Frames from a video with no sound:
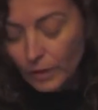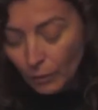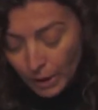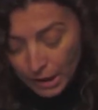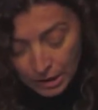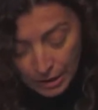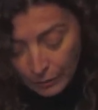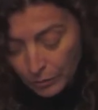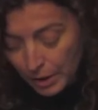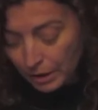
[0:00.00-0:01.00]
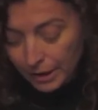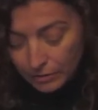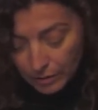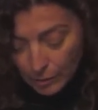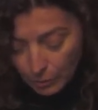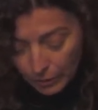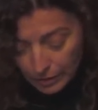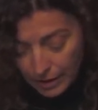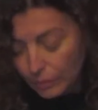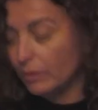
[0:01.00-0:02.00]
Whether that would be a literary
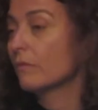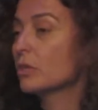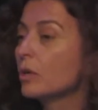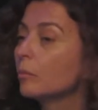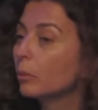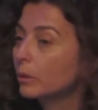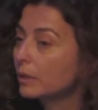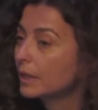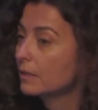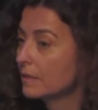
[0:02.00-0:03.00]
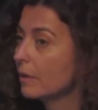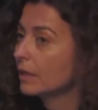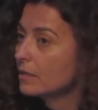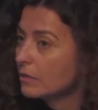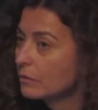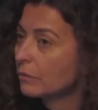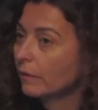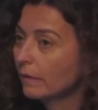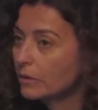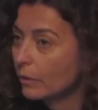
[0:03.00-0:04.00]
portrait or a visual portrait and so on and so forth.
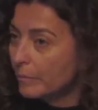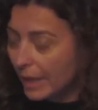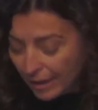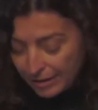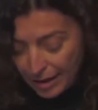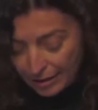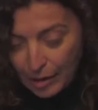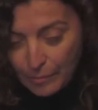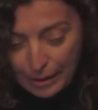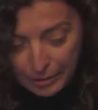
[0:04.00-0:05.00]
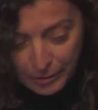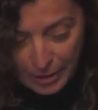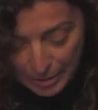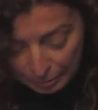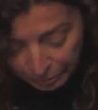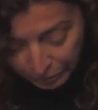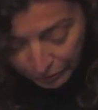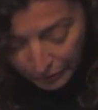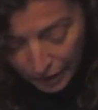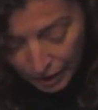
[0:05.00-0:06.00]
So I'll come back to this.
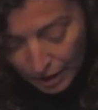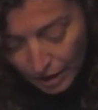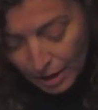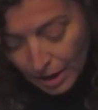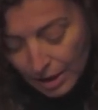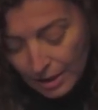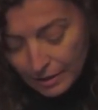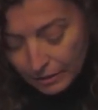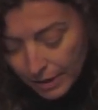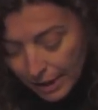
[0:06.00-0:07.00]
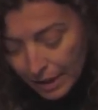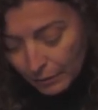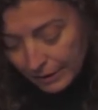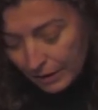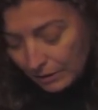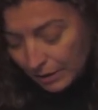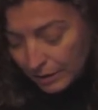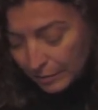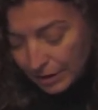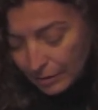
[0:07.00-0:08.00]
So today I will tell you a
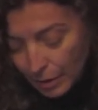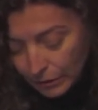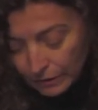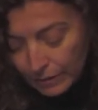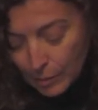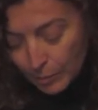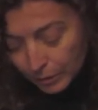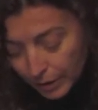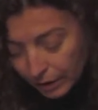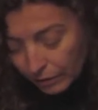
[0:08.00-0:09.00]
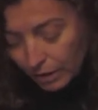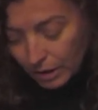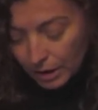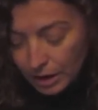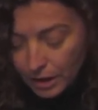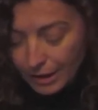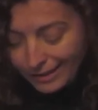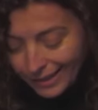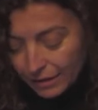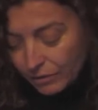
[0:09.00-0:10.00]
little bit about a very particular
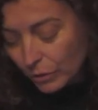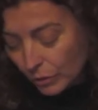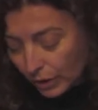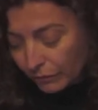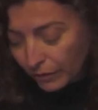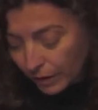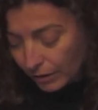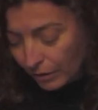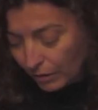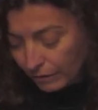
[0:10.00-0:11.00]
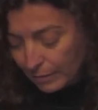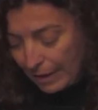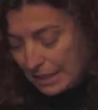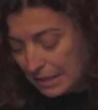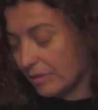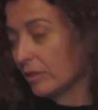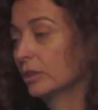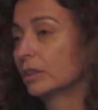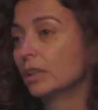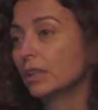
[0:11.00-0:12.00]
literary figure of the
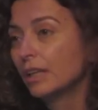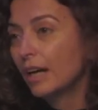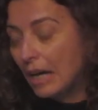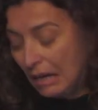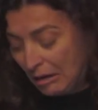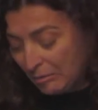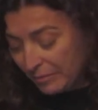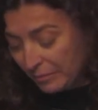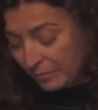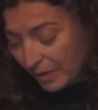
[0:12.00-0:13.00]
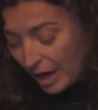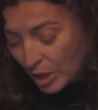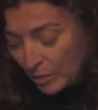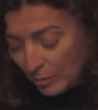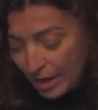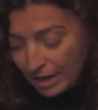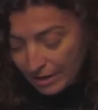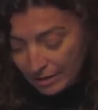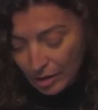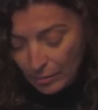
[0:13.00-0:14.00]
master, Aschenbach
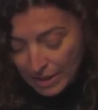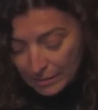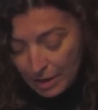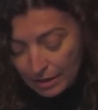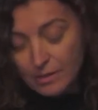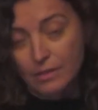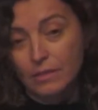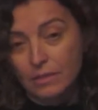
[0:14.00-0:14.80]
in Thomas Mann's